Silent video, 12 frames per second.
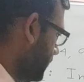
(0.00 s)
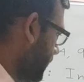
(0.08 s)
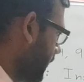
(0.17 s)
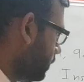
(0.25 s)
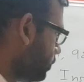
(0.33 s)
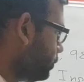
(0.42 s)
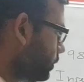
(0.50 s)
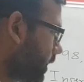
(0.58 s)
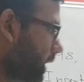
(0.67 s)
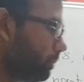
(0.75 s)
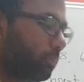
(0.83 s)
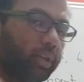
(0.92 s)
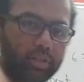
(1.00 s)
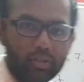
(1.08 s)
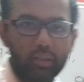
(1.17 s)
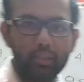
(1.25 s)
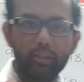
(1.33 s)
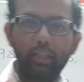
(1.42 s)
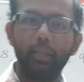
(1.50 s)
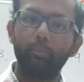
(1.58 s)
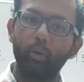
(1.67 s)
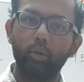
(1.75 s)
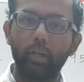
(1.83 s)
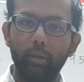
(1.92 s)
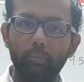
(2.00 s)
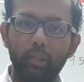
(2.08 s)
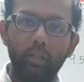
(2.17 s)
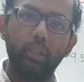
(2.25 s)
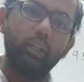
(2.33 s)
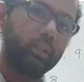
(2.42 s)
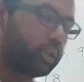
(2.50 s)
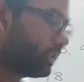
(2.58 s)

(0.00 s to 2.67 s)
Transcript: how do you accomplish this in a program? So it's